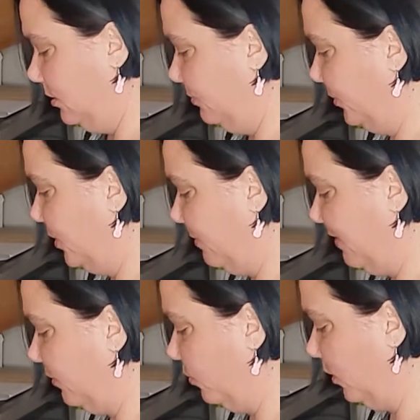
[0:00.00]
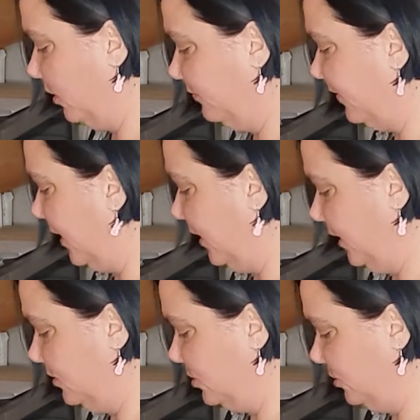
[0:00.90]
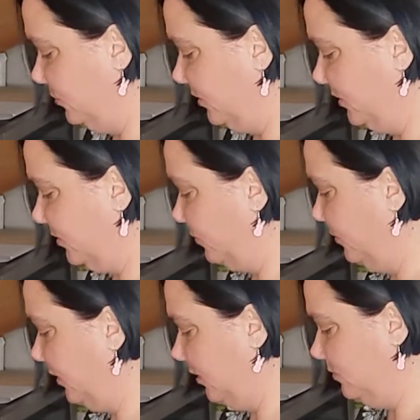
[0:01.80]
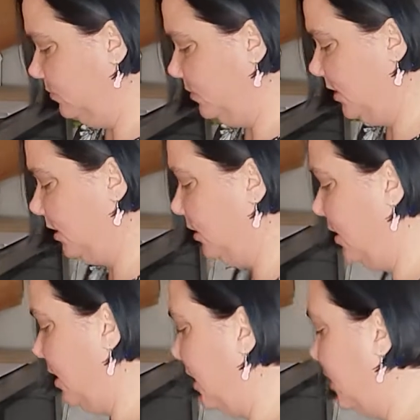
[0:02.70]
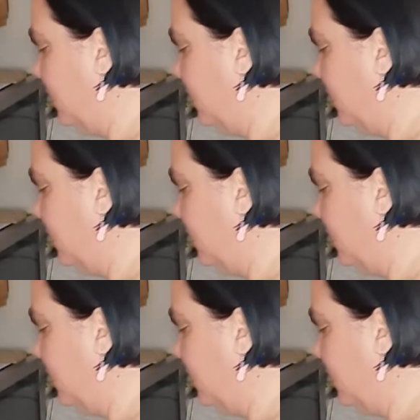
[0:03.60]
Boy, I'm having word finding issues and it's only 1 o'clock.